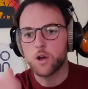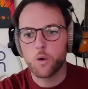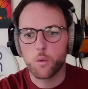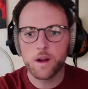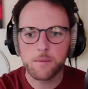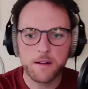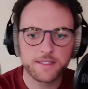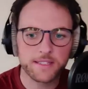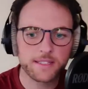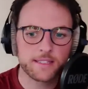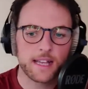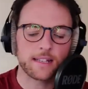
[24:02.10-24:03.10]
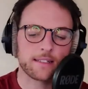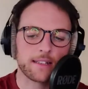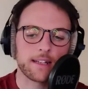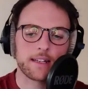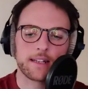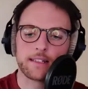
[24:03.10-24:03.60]
Whereabouts is that,
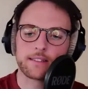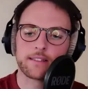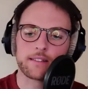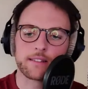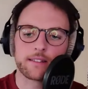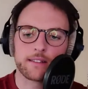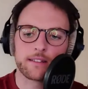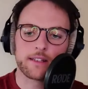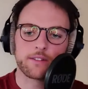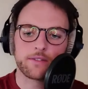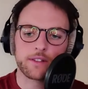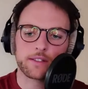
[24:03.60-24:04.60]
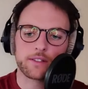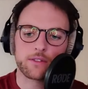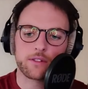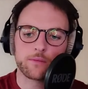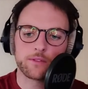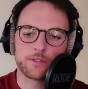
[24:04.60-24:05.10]
Hazelnut? La Fête de
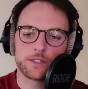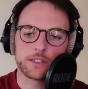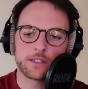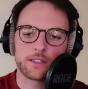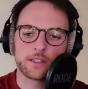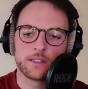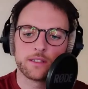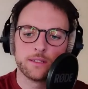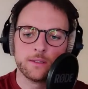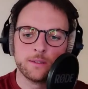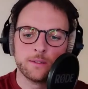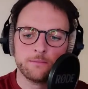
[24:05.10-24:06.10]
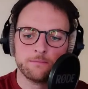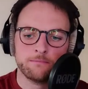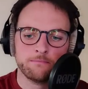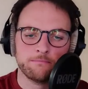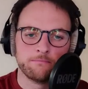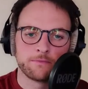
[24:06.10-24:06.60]
la Musique.
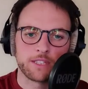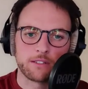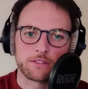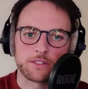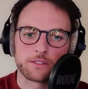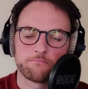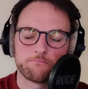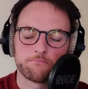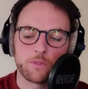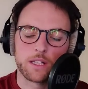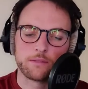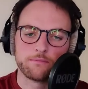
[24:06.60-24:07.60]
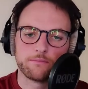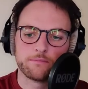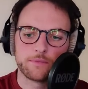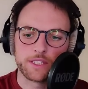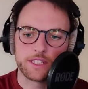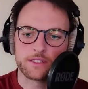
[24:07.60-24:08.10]
Sounds, well,
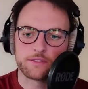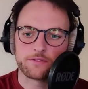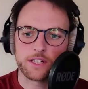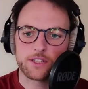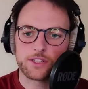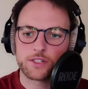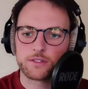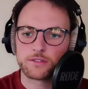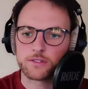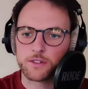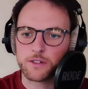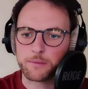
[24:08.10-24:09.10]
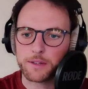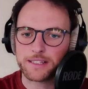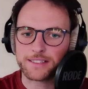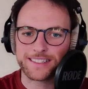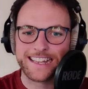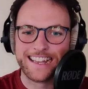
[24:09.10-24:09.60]
it is in French, so I'm
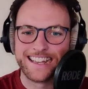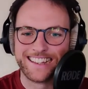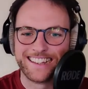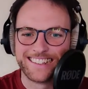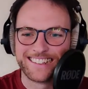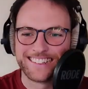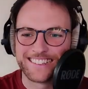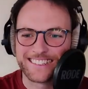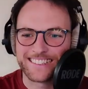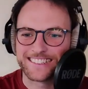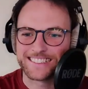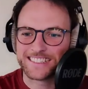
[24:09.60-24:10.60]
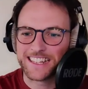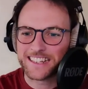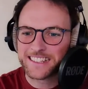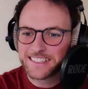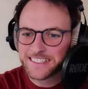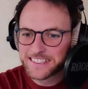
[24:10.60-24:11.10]
guessing It's that.
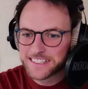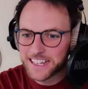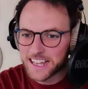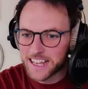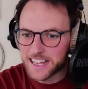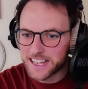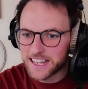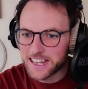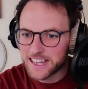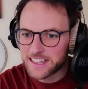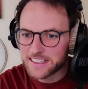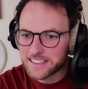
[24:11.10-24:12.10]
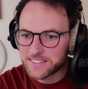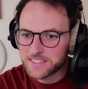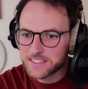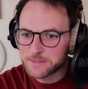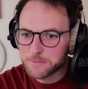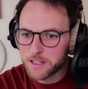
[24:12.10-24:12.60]
Even
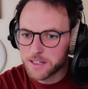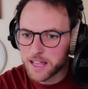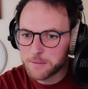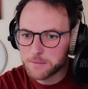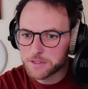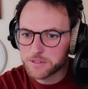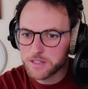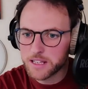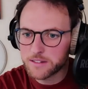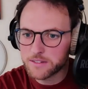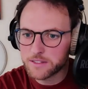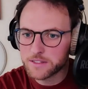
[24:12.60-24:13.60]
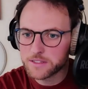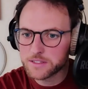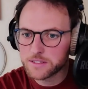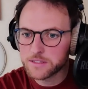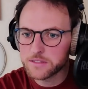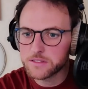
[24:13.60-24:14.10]
the small hamlets will have
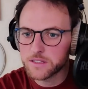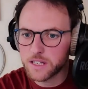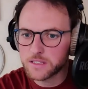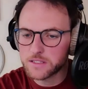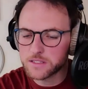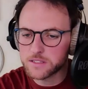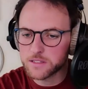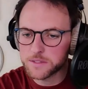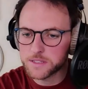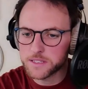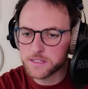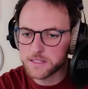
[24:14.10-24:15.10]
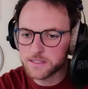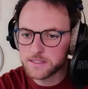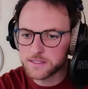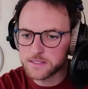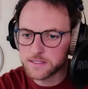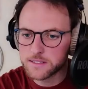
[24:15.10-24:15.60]
concerts or something. Excellent.